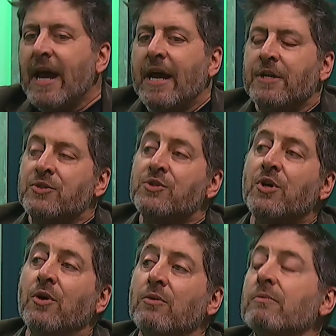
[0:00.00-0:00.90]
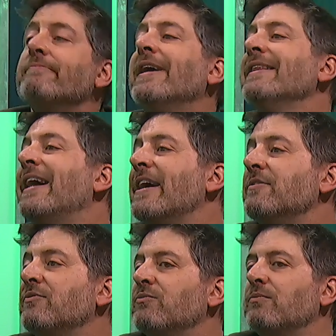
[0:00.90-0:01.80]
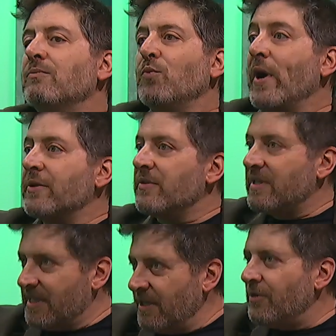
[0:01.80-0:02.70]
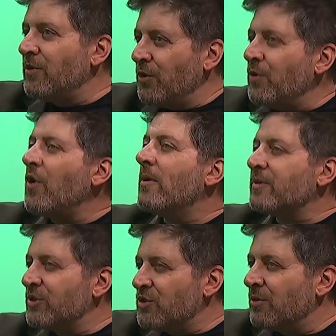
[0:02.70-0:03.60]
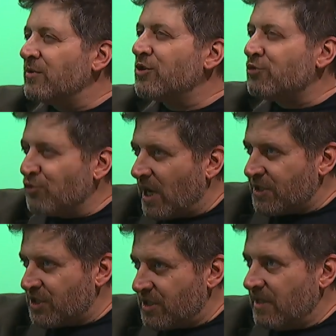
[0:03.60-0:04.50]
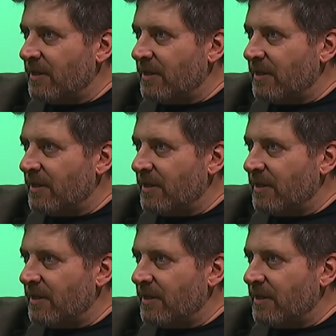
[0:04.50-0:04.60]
And so a lot of where I'm concerned with trust in